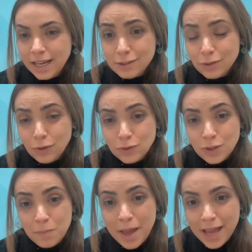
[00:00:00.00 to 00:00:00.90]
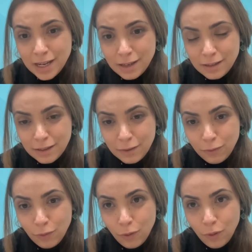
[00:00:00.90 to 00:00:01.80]
So demand
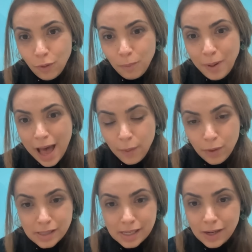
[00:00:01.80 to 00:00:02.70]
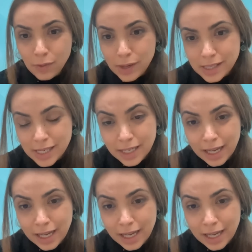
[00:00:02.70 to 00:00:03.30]
for power is increasing,